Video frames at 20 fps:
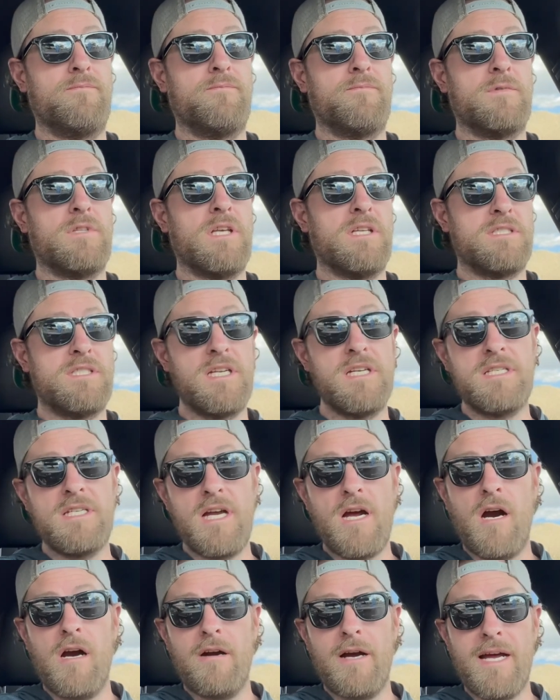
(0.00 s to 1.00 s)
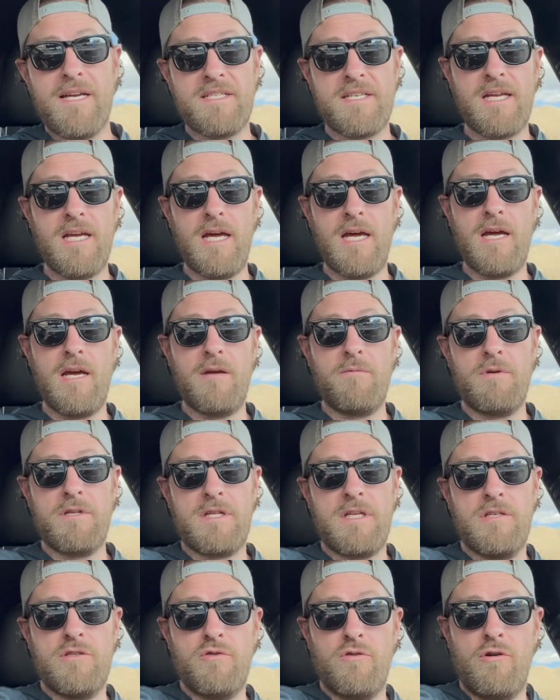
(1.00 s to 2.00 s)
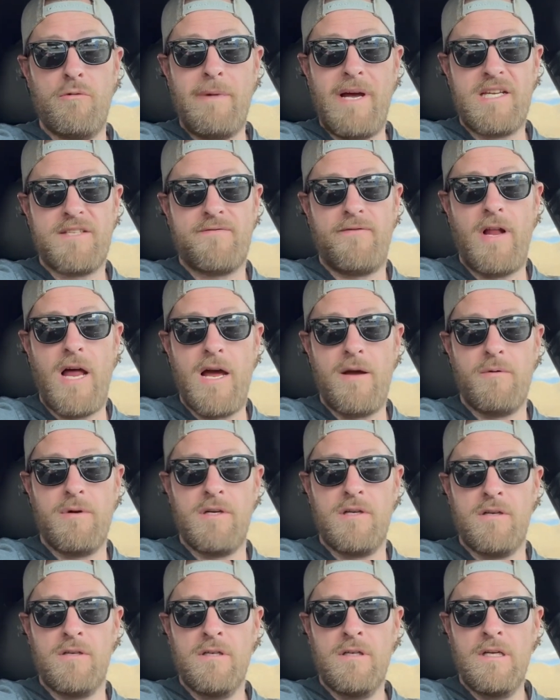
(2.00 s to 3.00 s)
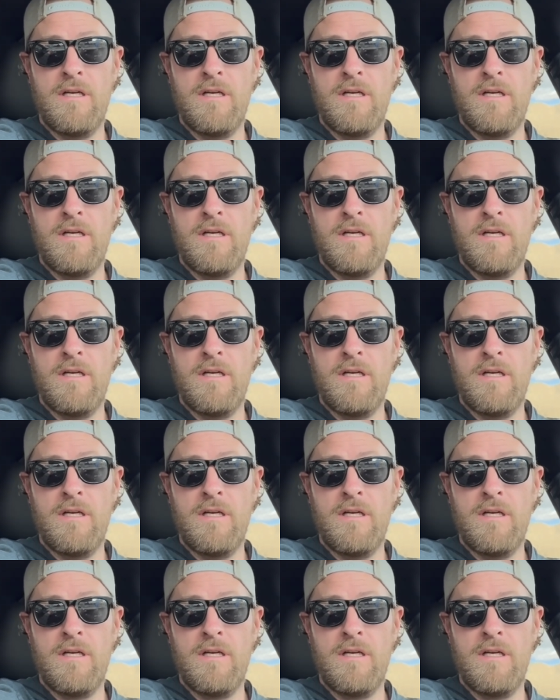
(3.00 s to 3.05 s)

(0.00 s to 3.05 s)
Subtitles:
TTRS kit with the dual mass flywheel,